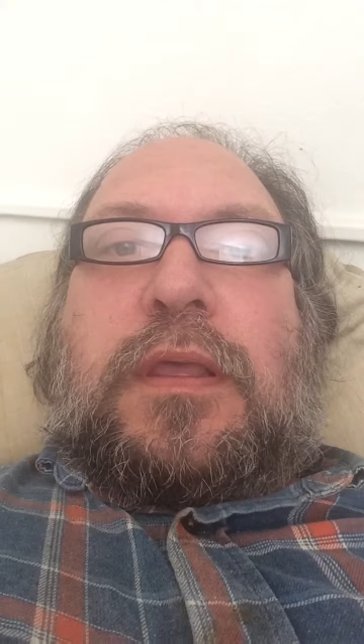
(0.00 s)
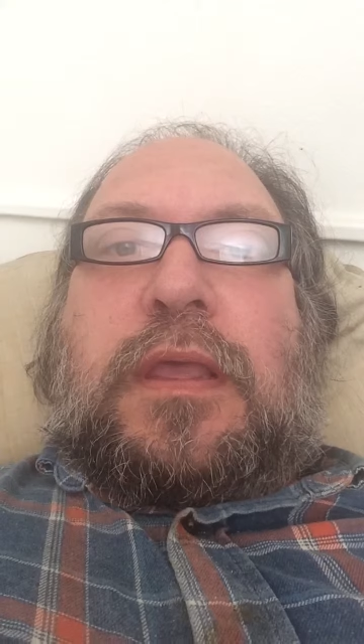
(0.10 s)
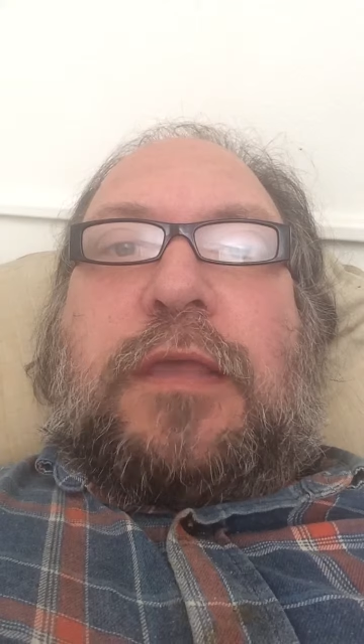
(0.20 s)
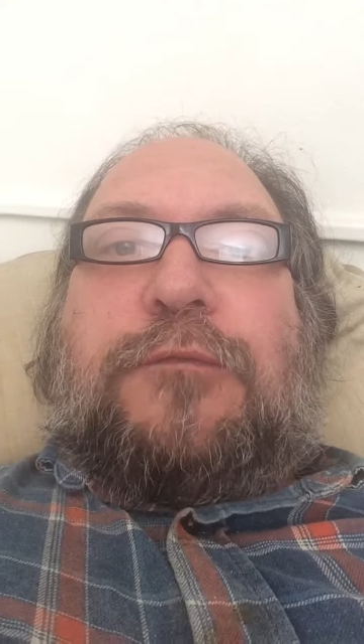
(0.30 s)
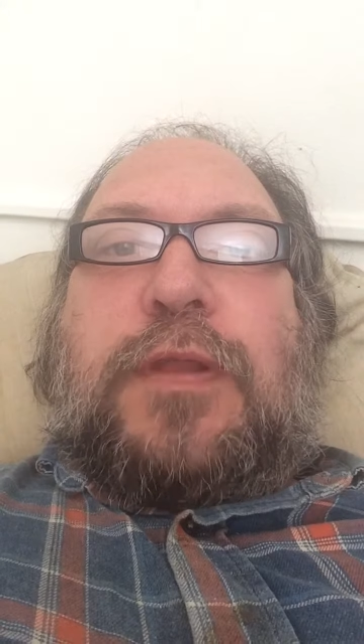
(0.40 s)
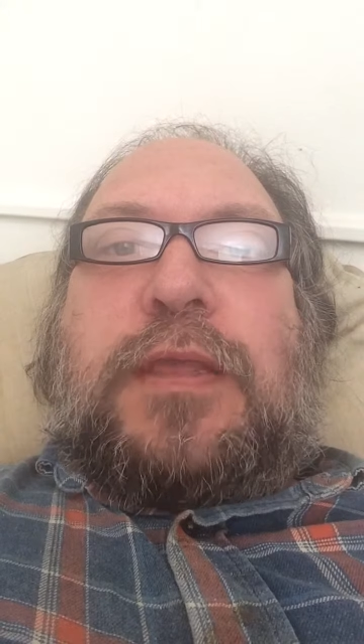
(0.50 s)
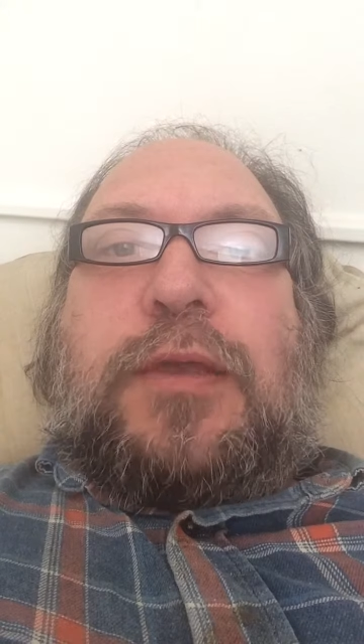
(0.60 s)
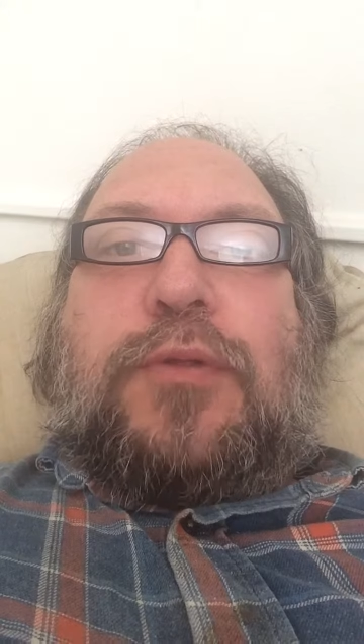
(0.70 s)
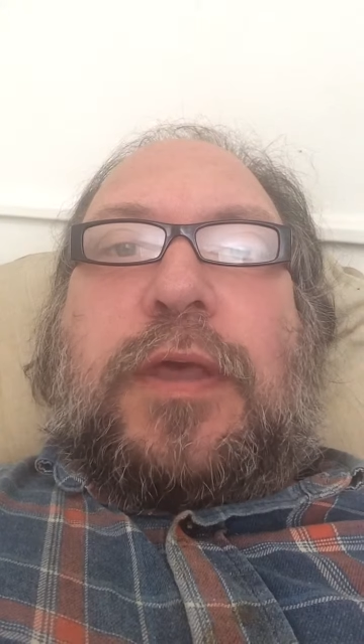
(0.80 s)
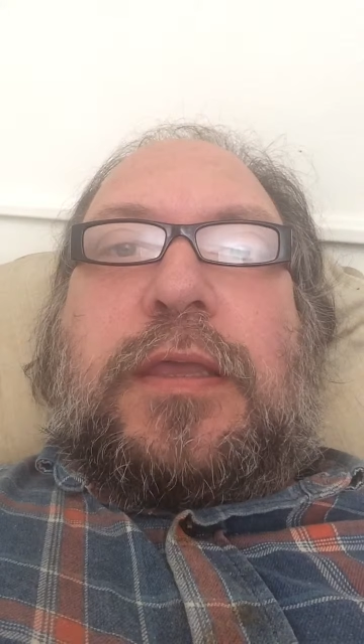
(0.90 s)
a
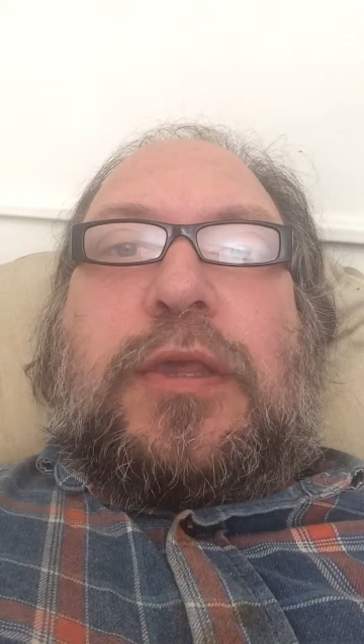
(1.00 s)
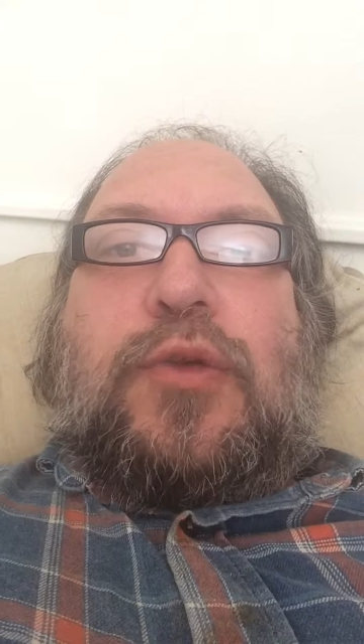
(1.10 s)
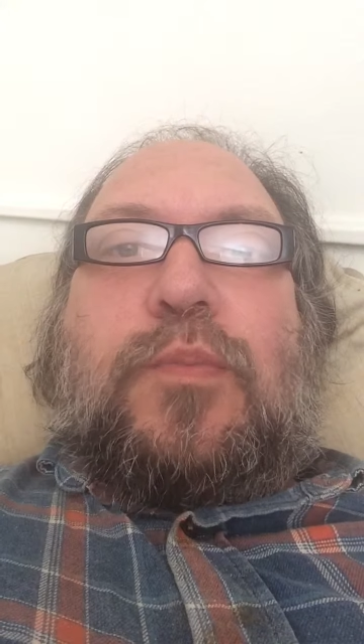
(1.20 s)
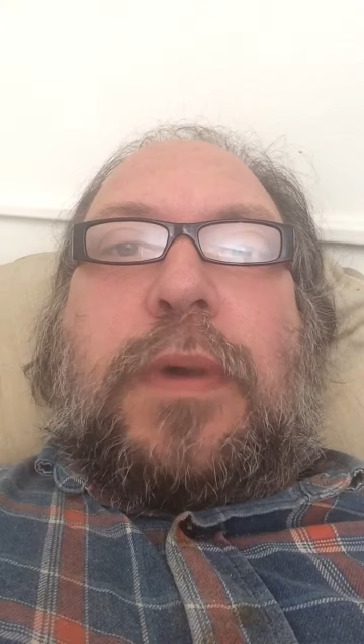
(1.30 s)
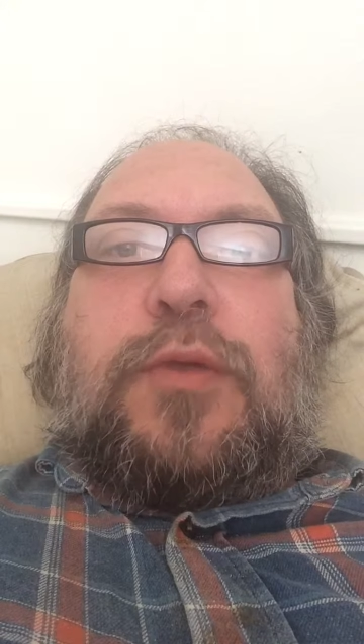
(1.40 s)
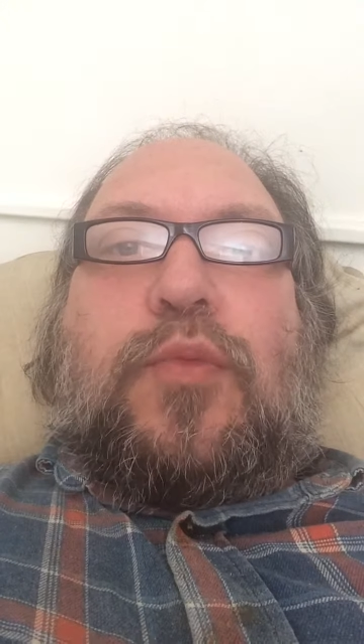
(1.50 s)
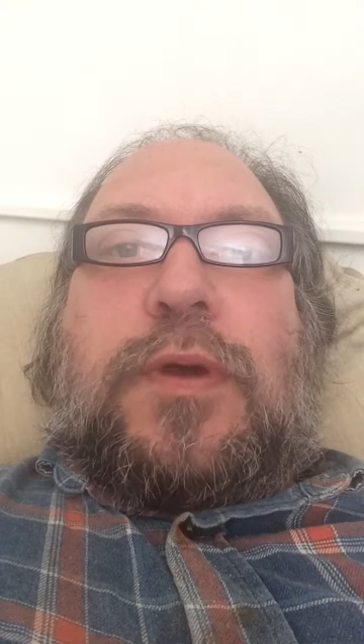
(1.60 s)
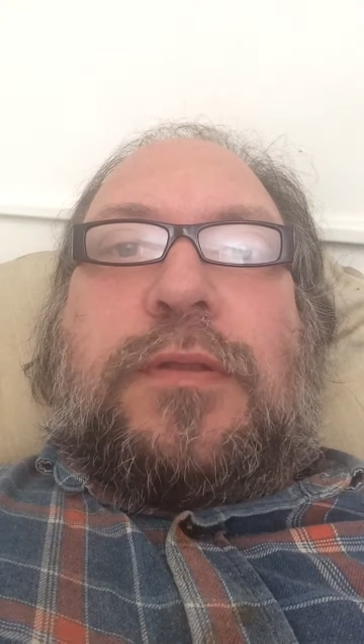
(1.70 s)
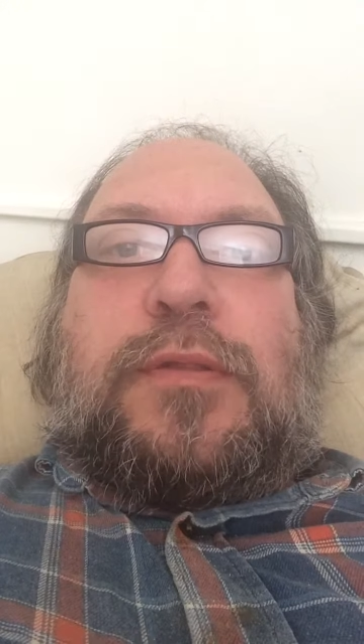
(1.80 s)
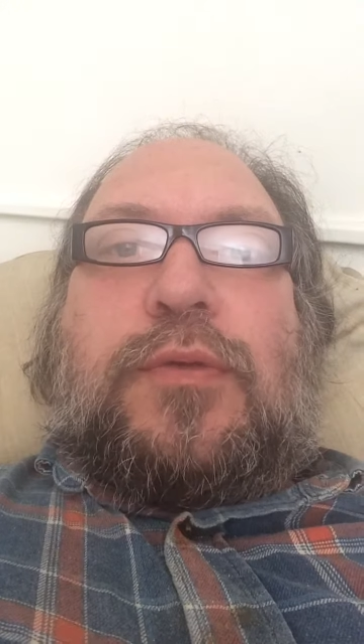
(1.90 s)
video that you might
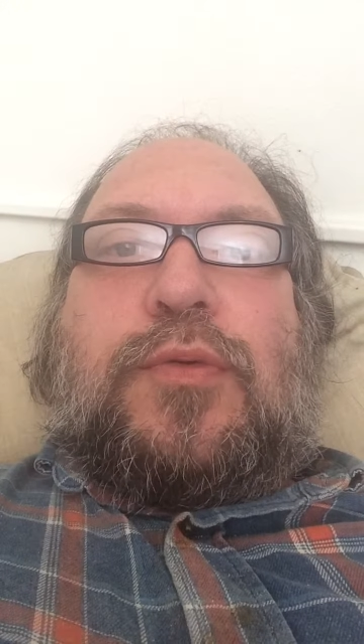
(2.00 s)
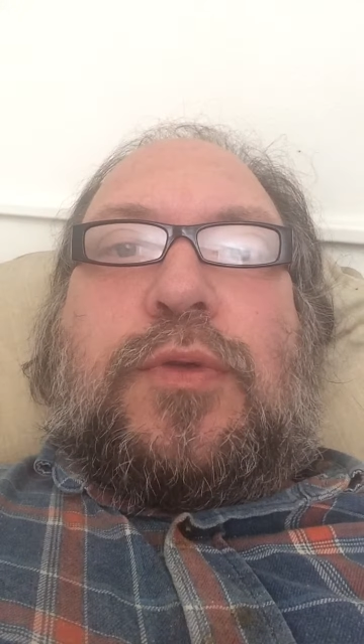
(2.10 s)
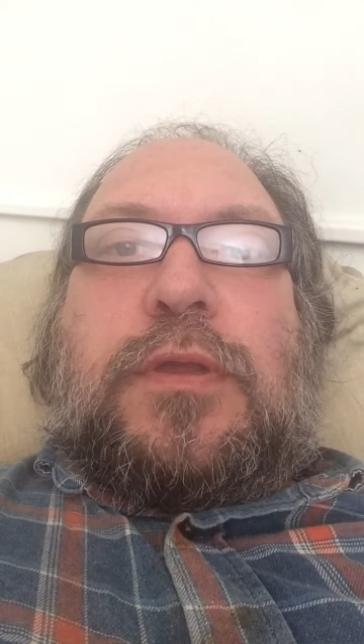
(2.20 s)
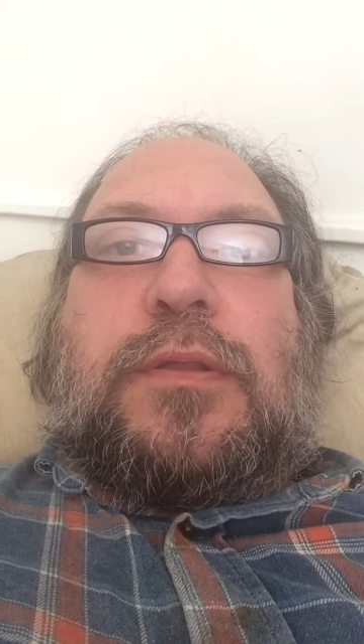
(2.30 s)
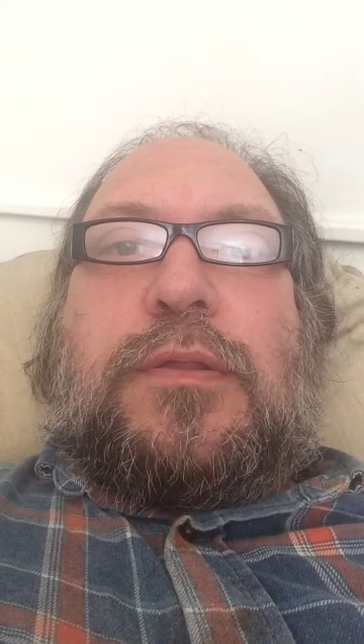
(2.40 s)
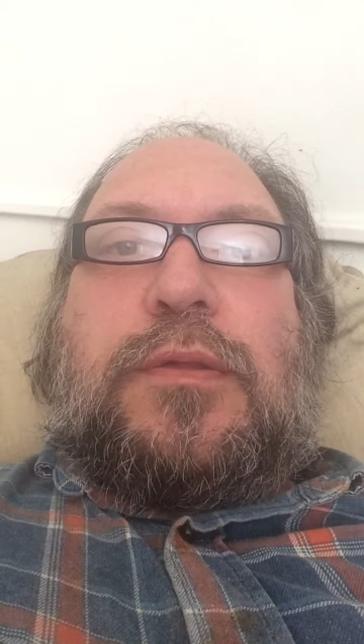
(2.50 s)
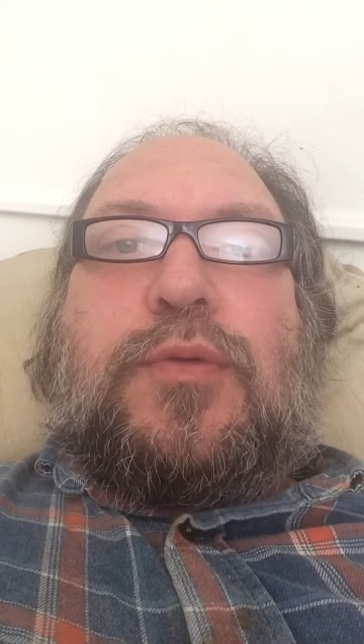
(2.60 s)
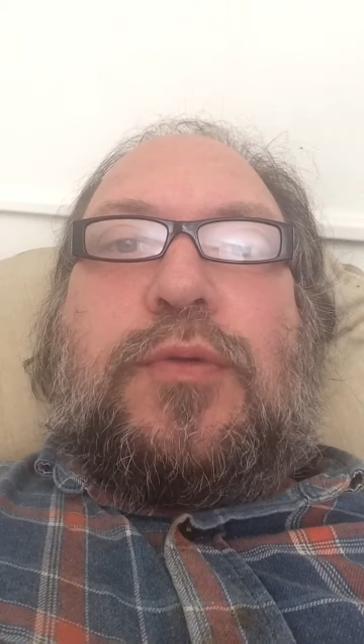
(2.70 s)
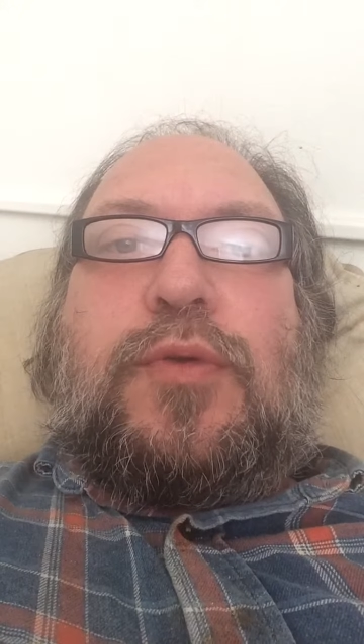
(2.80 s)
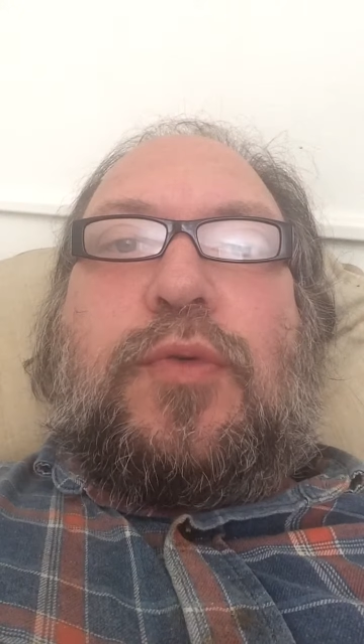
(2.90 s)
want to
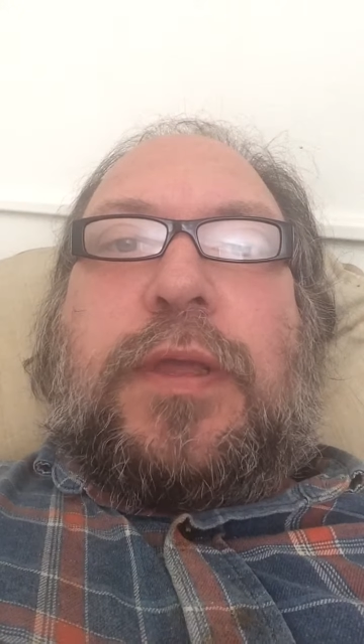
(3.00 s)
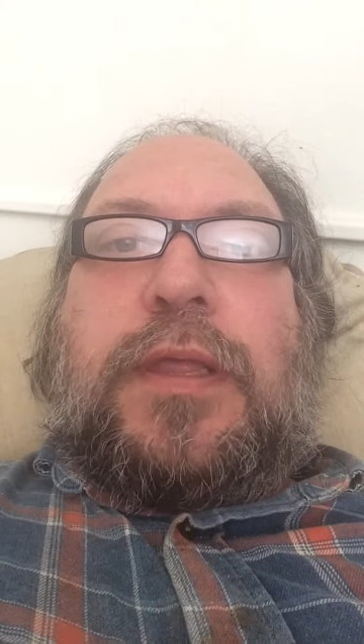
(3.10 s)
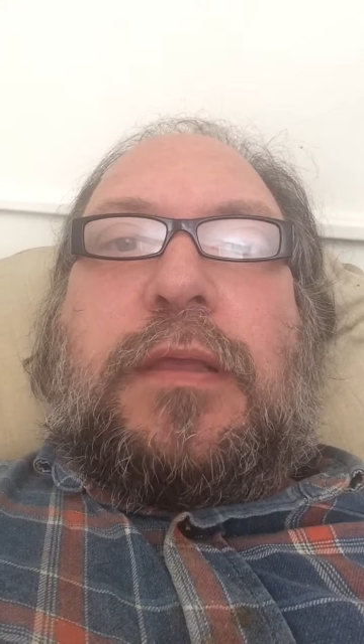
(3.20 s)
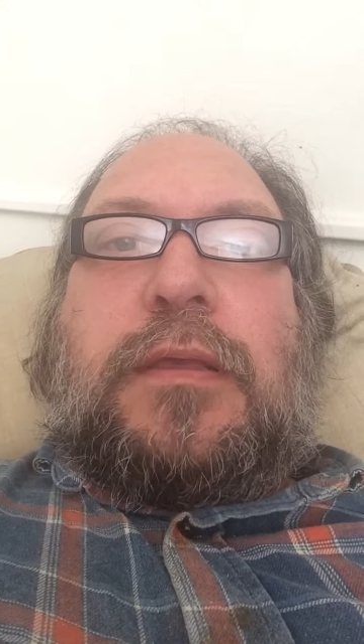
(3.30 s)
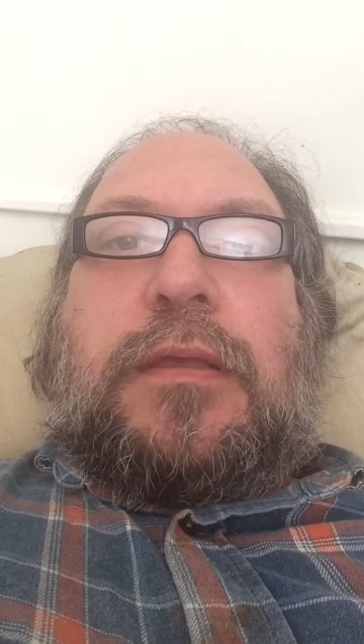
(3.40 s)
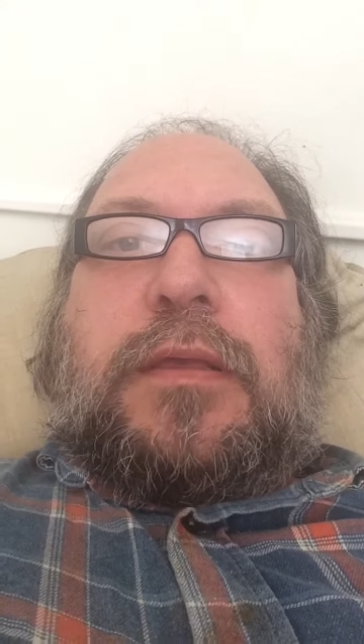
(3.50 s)
consider doing.